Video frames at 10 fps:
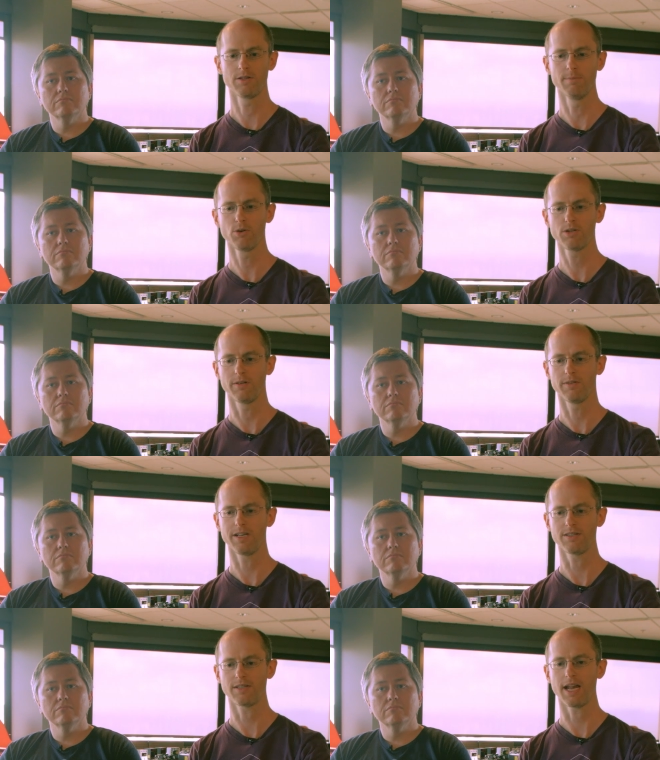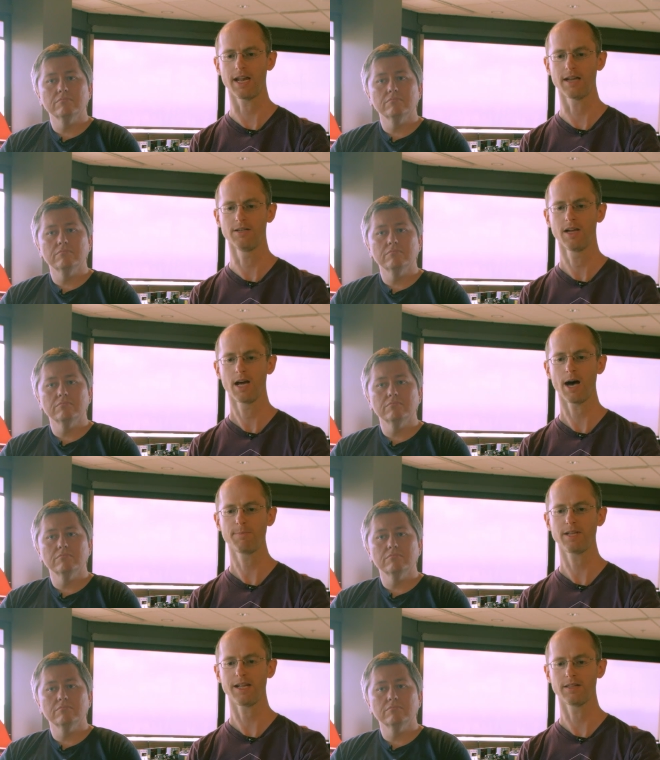Speaker 1: the motion of this and
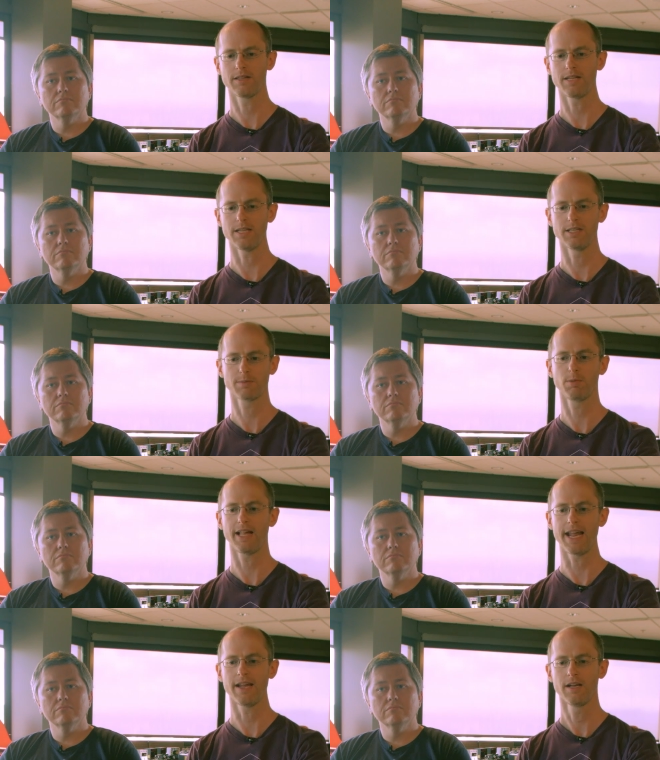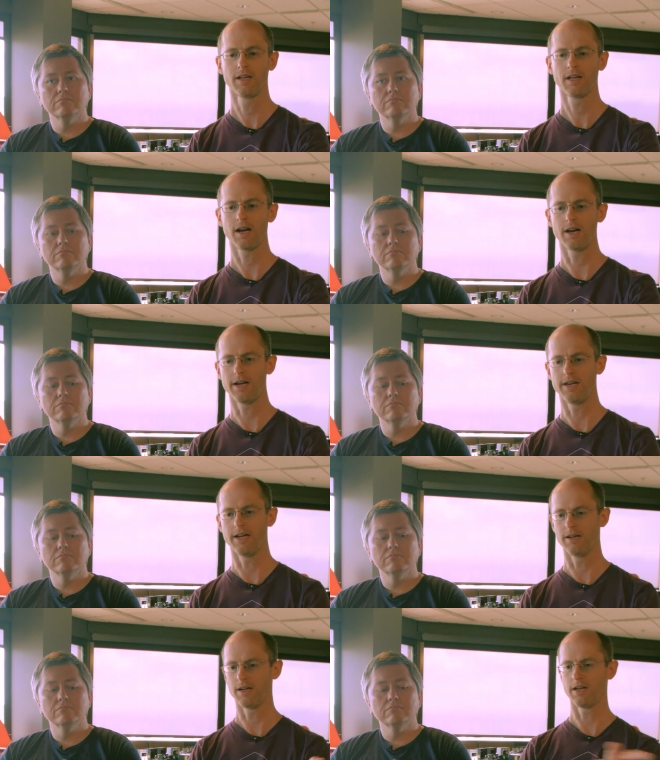update the display on,
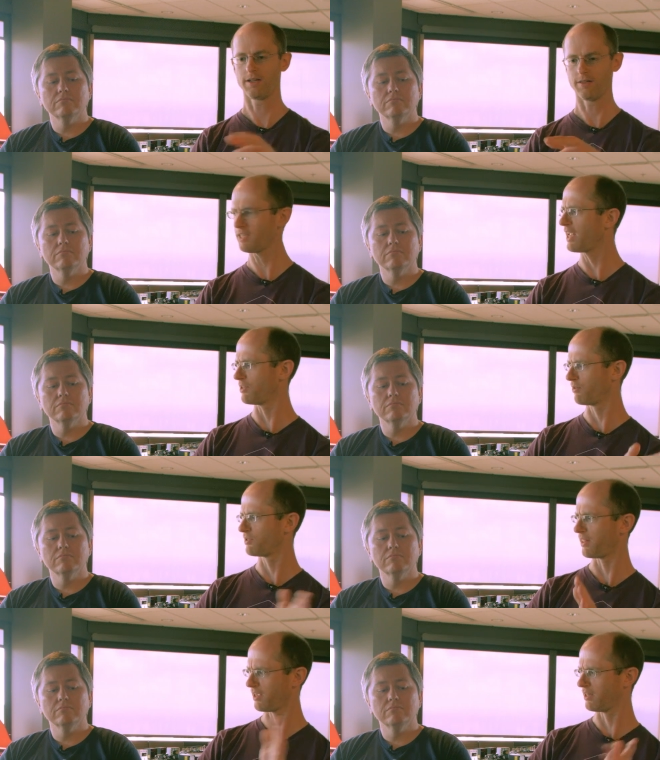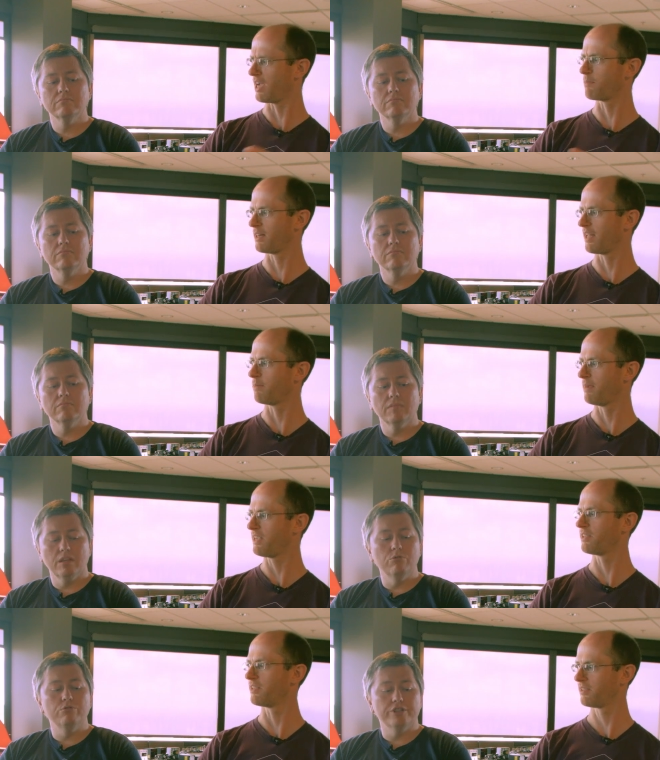uh, uh, in this case, it was, I think, a line-by-line -line
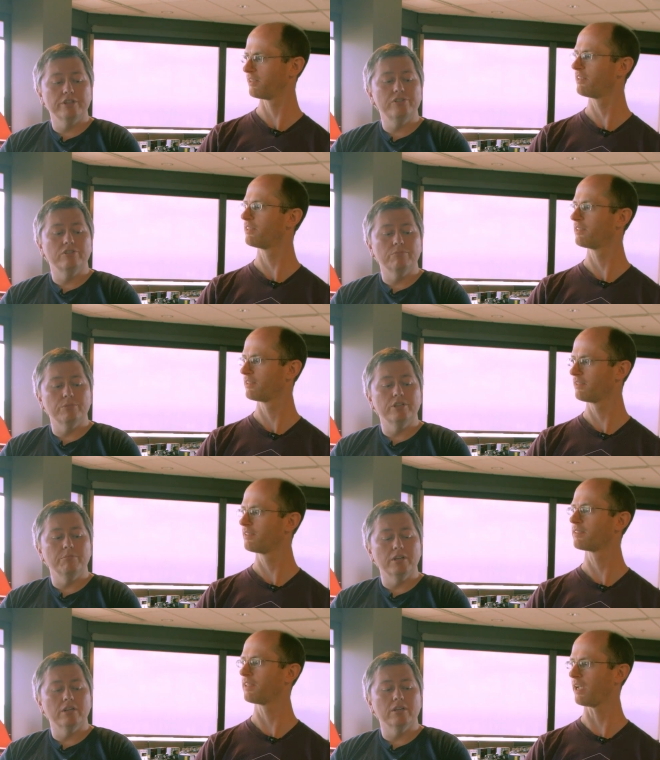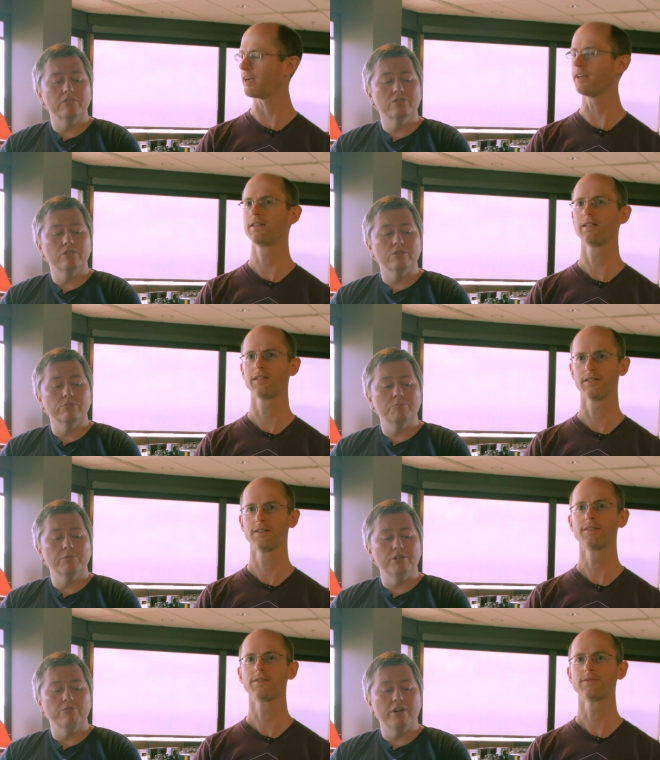basis. We
Speaker 2: were chasing the beam, yeah. yeah. So it was
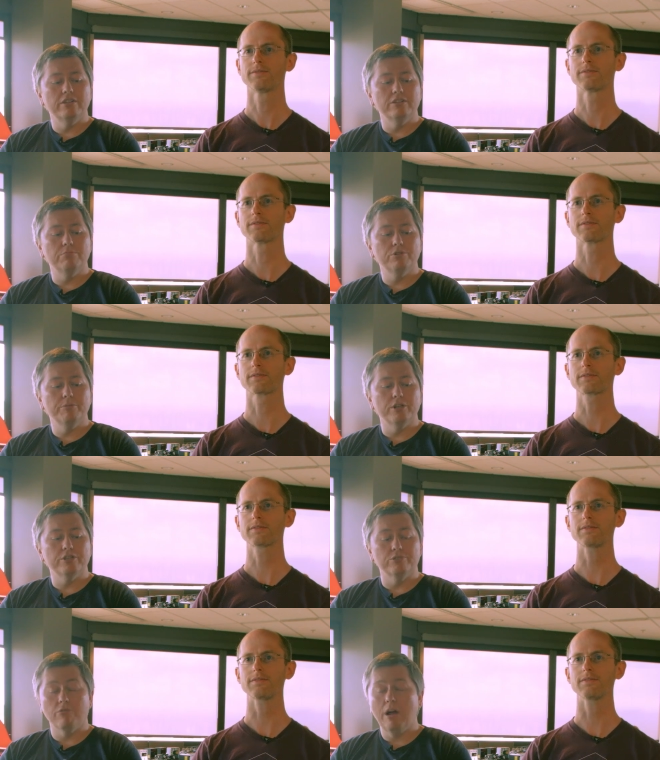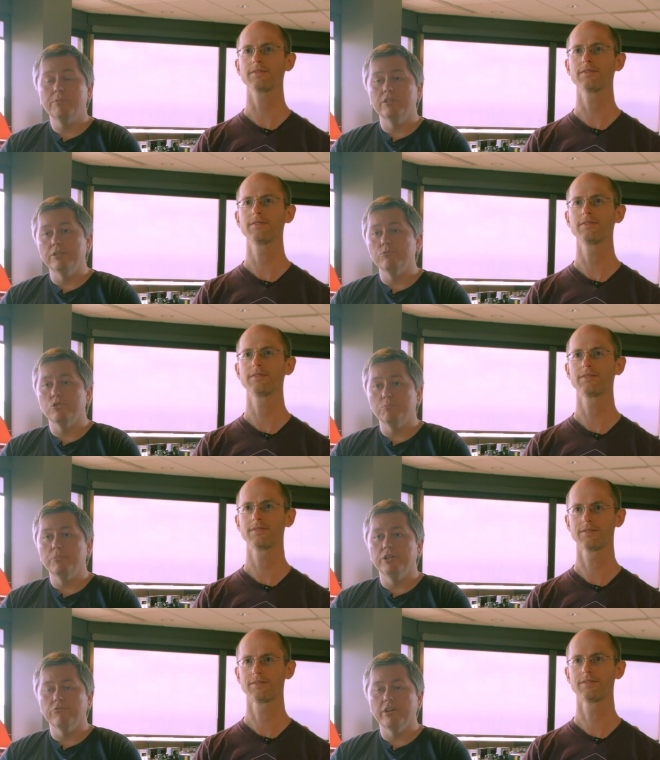being rendered pretty much as rapidly as it was
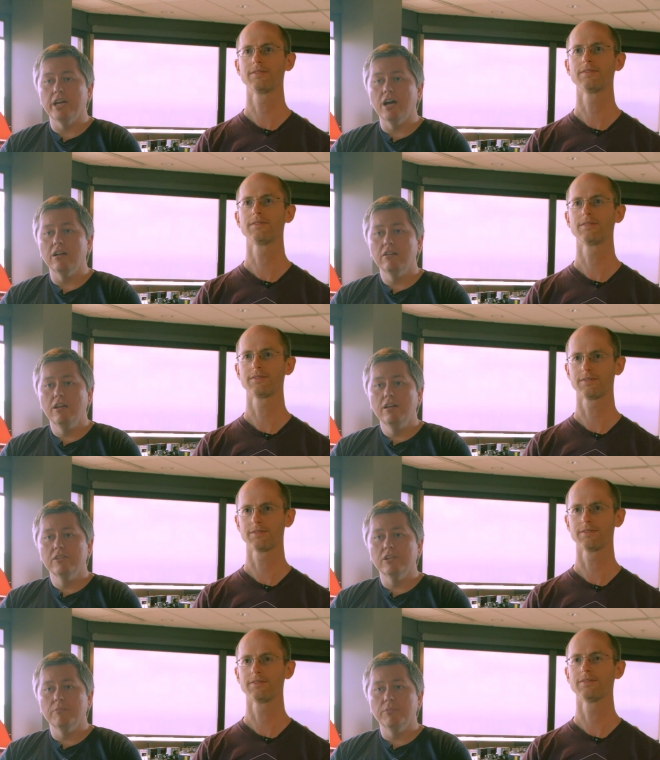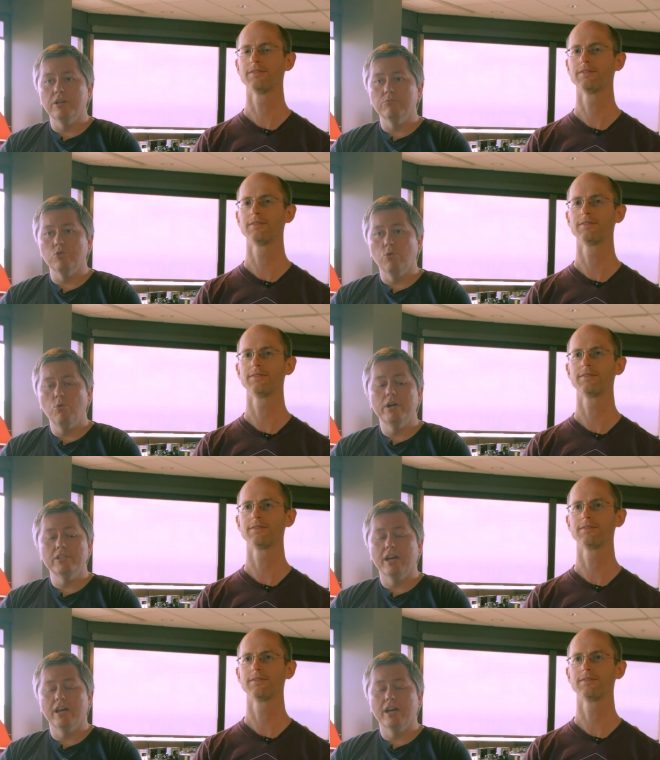being read out. So that meant it was always